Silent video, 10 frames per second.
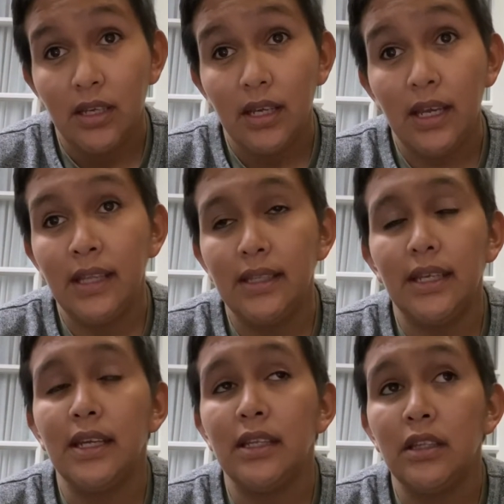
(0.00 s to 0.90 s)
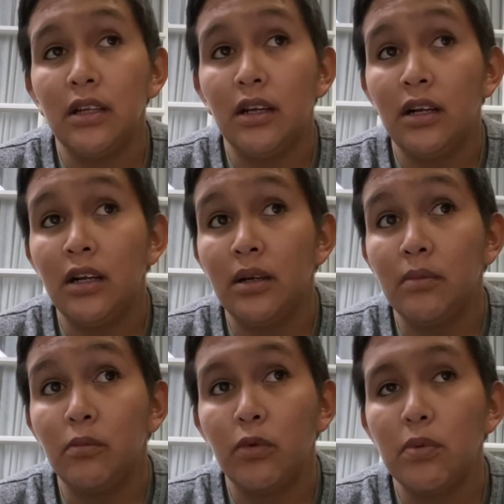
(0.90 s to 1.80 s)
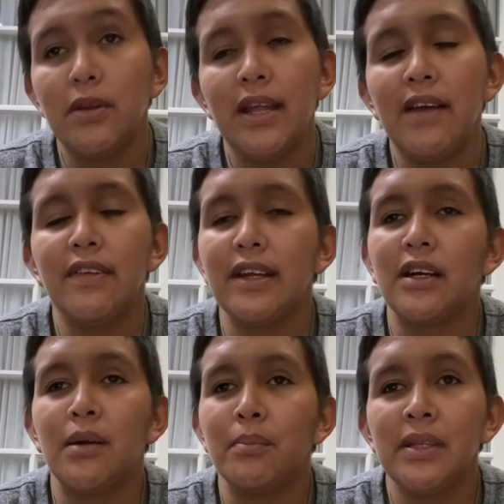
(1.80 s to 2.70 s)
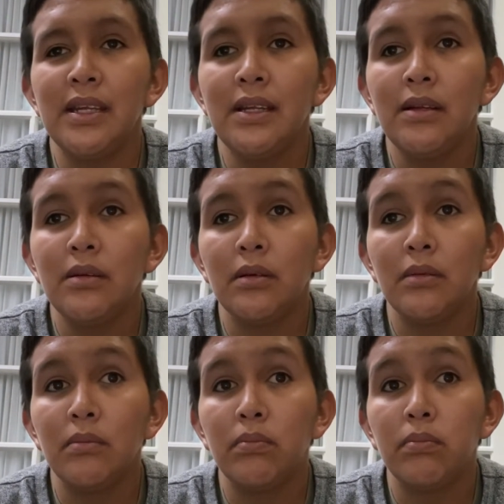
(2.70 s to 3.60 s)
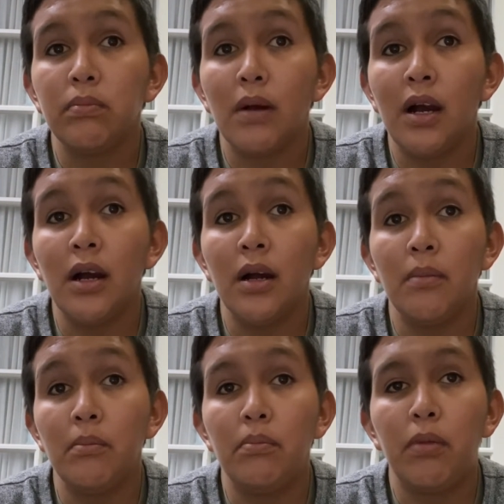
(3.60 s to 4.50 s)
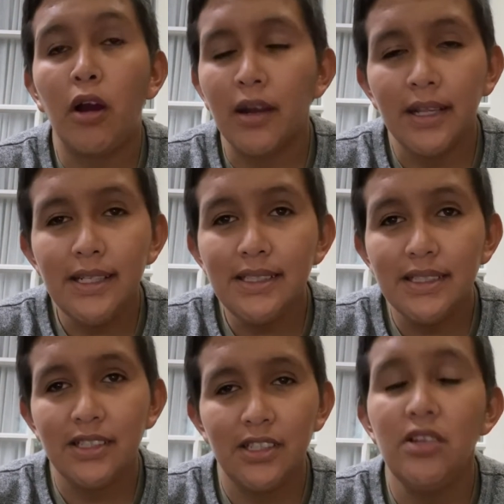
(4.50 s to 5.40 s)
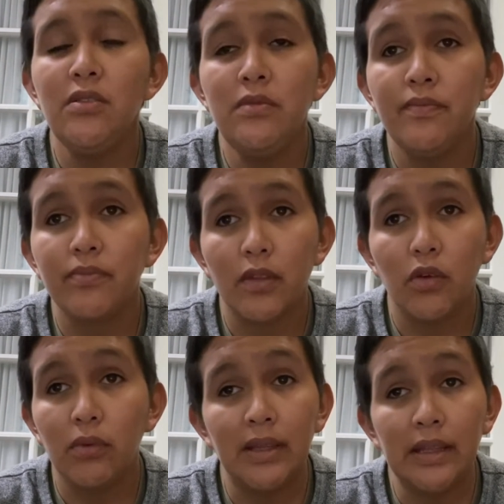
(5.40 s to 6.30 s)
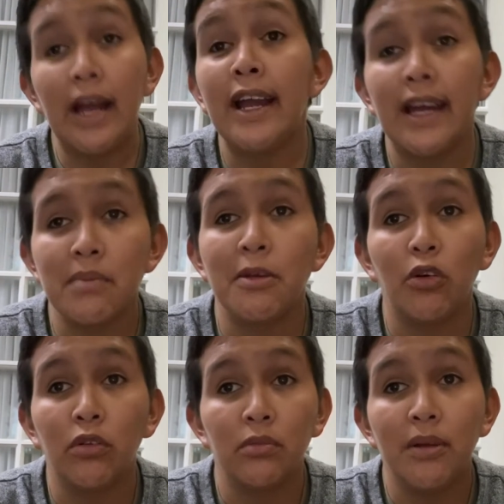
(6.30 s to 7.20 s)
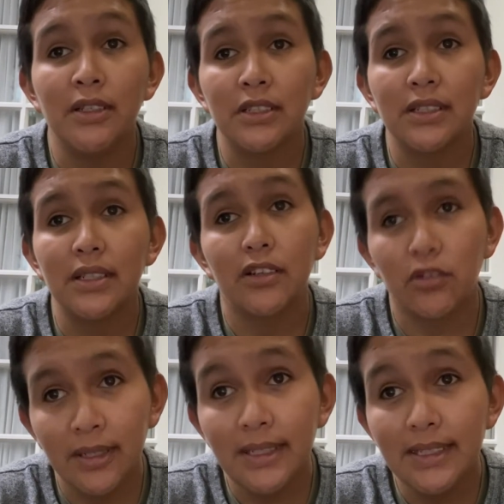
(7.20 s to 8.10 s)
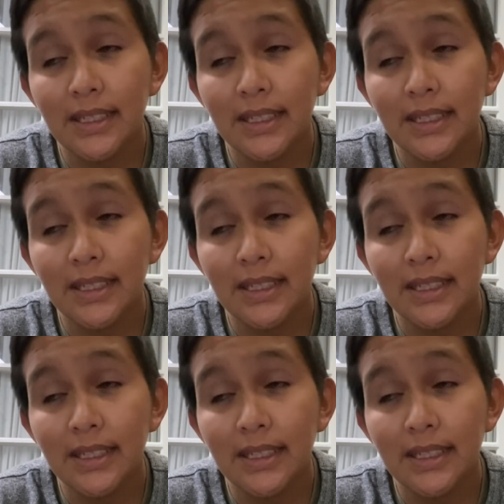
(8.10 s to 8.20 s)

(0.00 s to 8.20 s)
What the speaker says: And then we would have like company parties, when I had my old boss Chris.